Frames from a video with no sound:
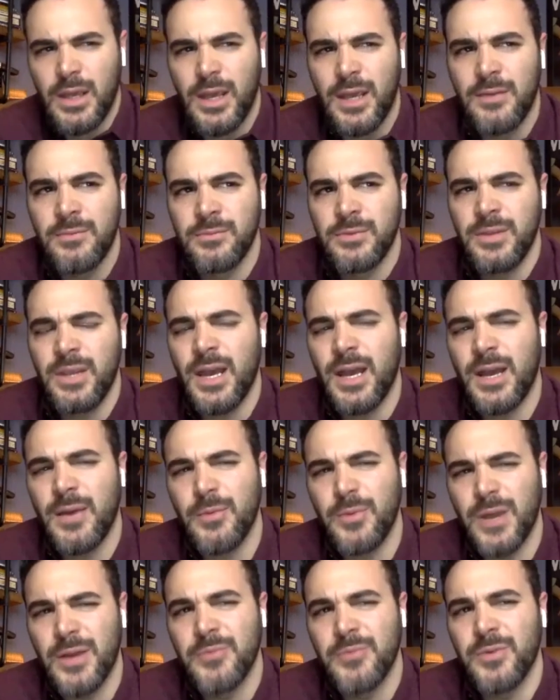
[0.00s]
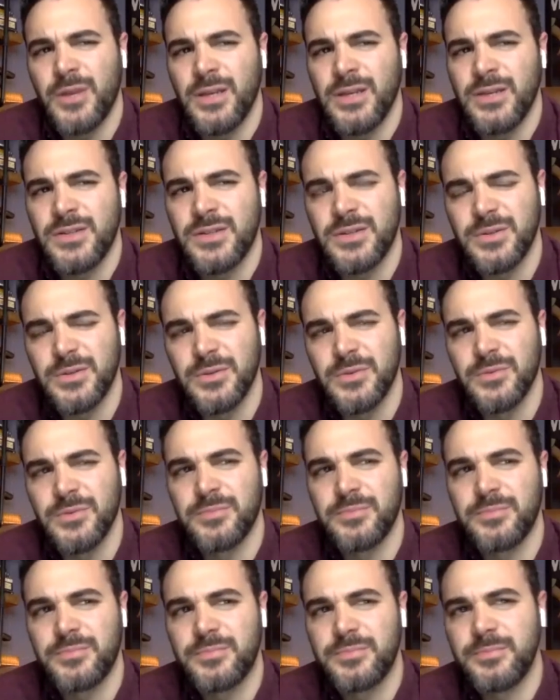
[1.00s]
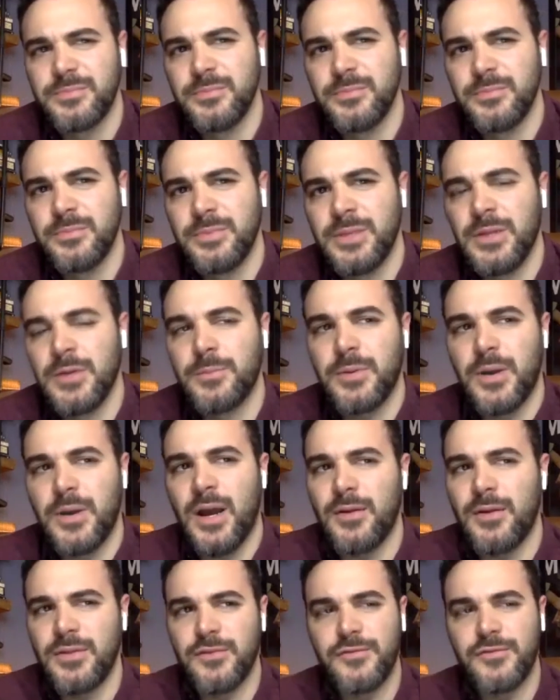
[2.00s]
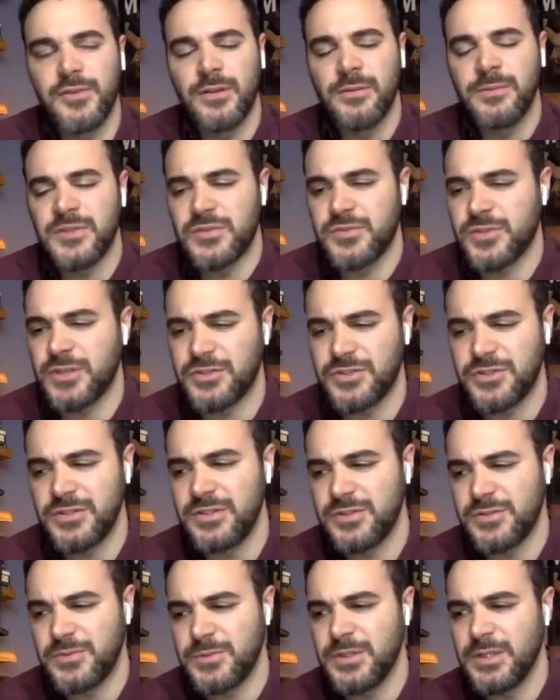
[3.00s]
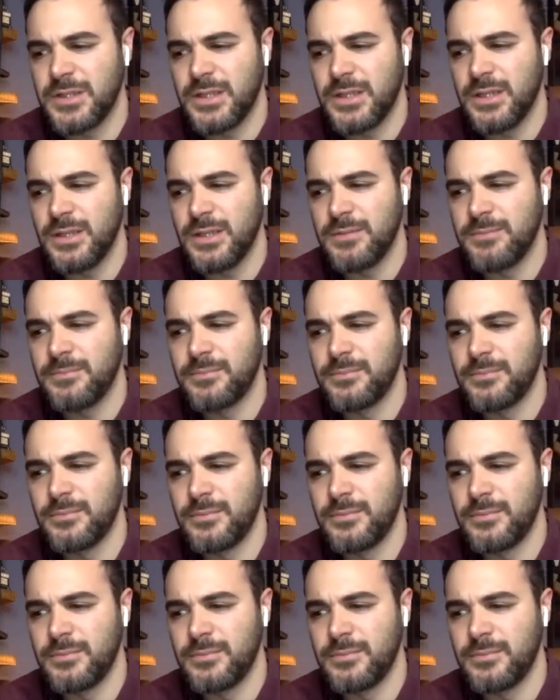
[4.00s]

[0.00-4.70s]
and yeah, I, I wanted to, you know, how the film is structured is really